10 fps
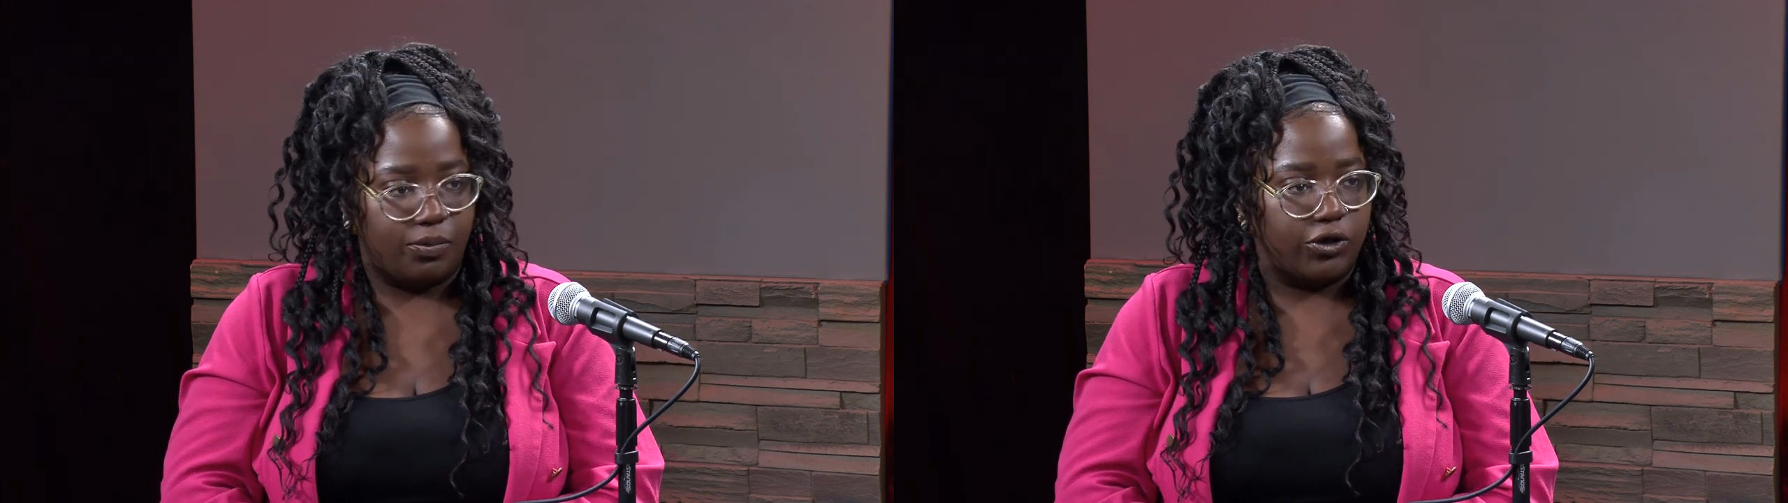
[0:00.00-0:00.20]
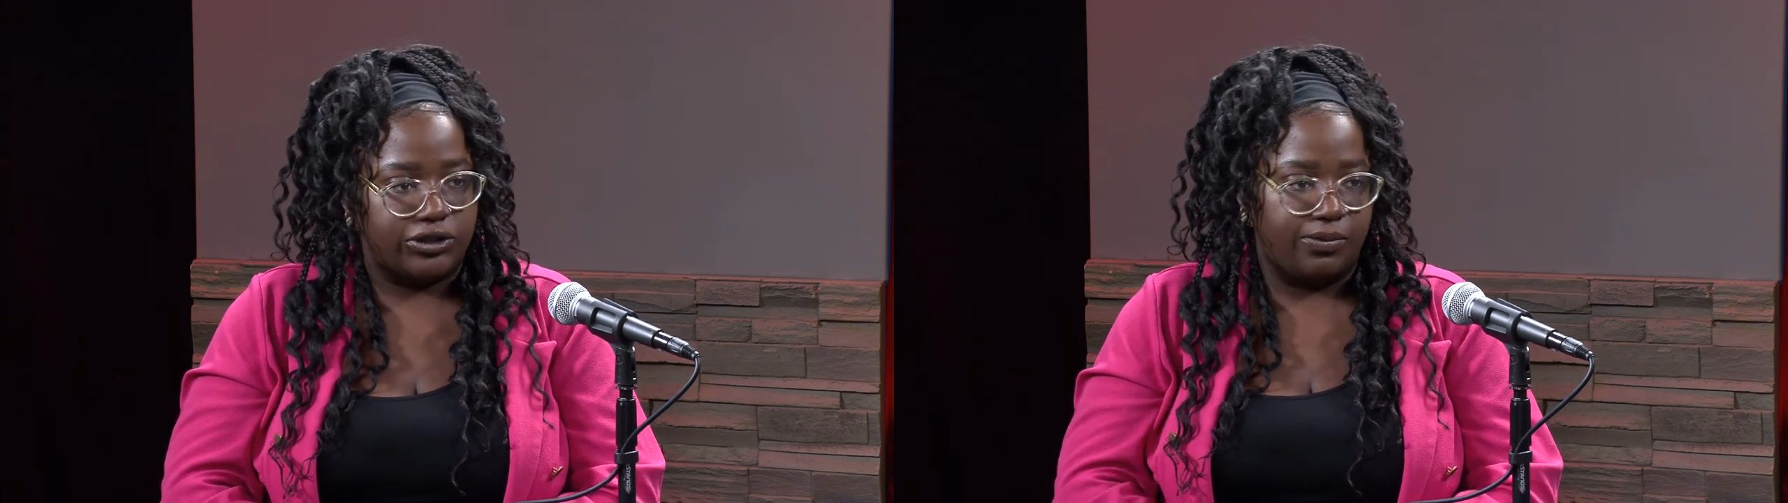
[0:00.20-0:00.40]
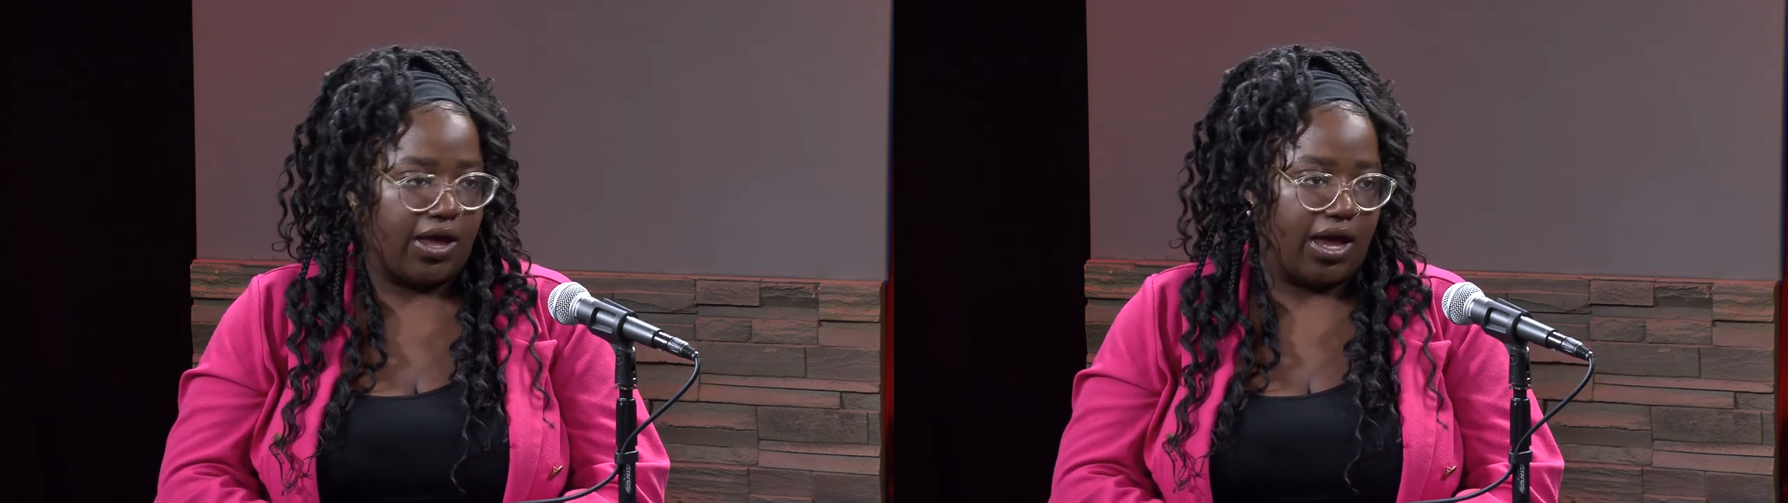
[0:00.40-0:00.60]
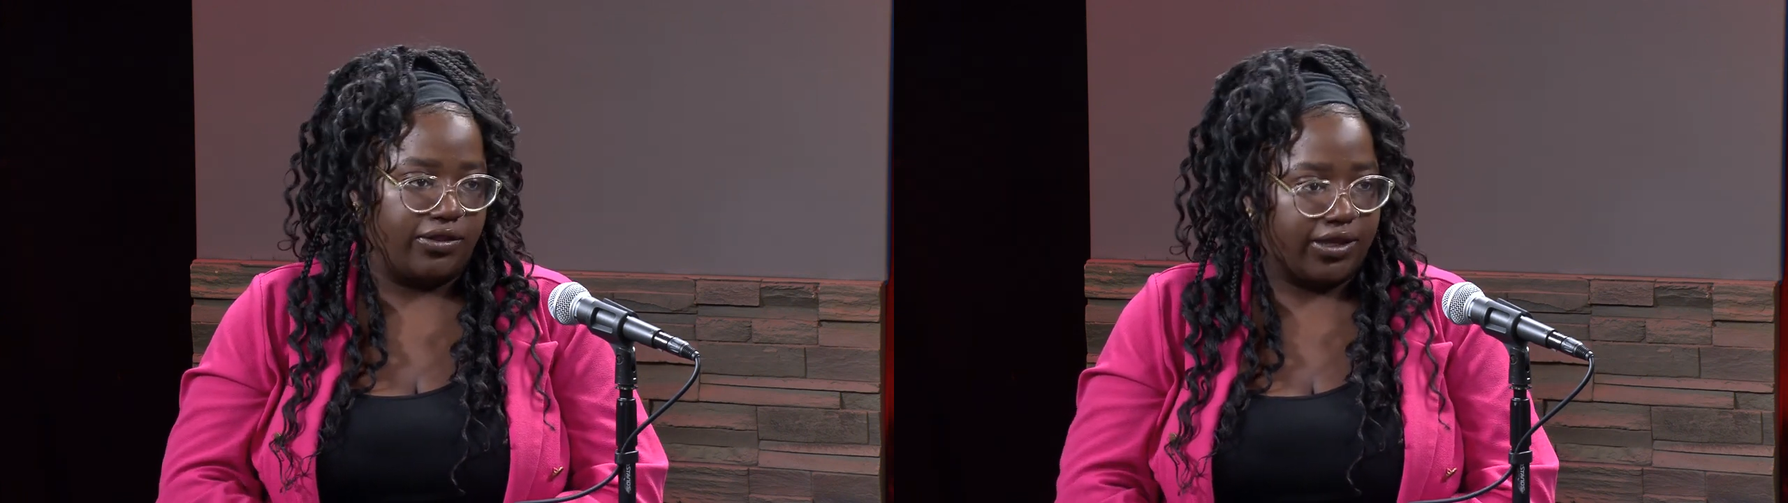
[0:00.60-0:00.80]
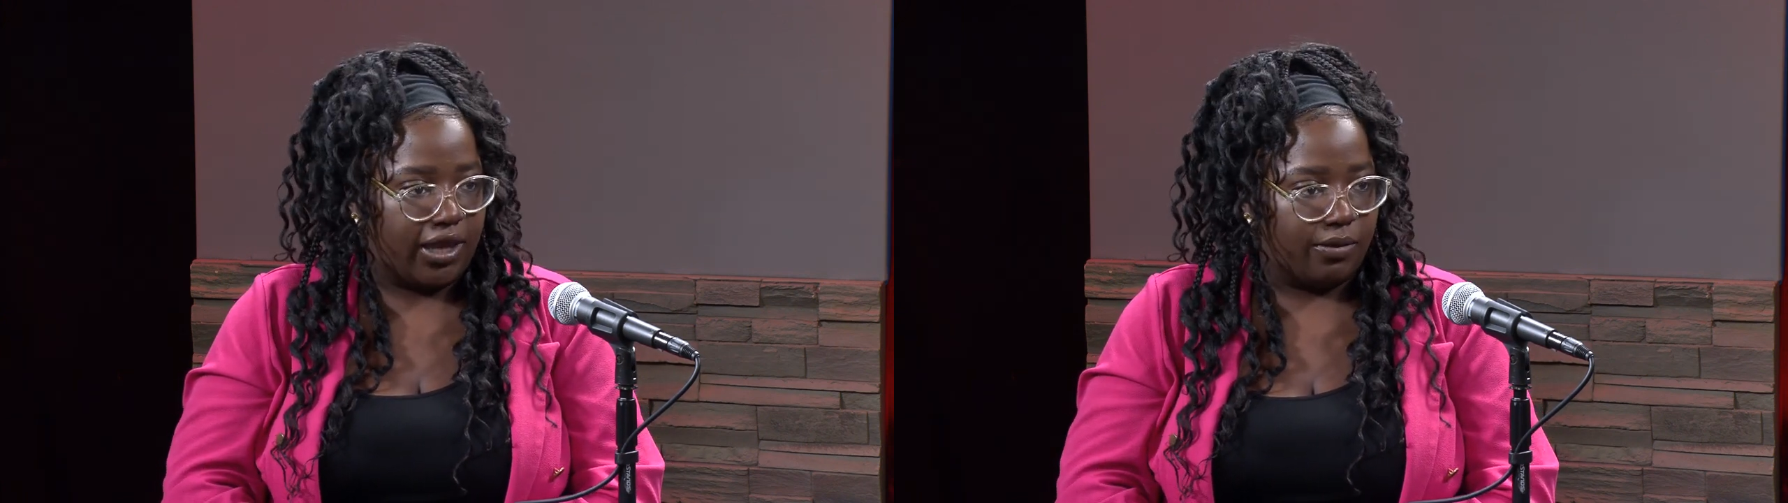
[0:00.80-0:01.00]
person
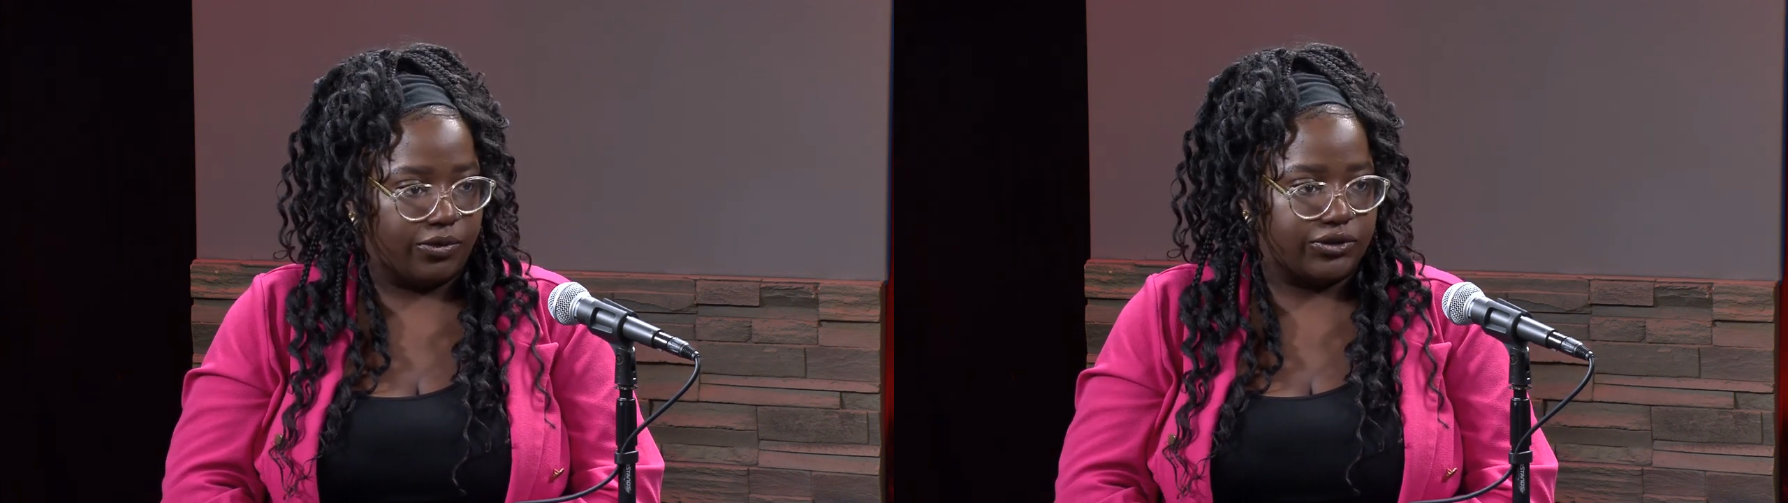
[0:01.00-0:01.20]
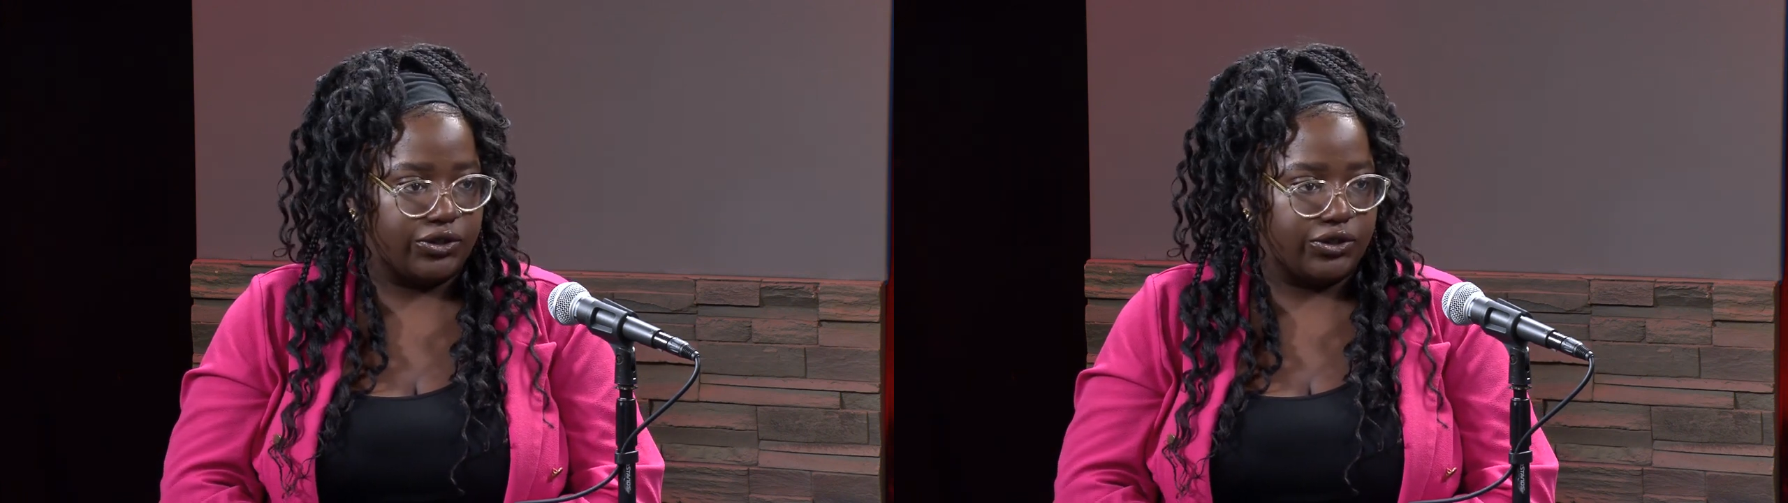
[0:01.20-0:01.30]
behind the camera.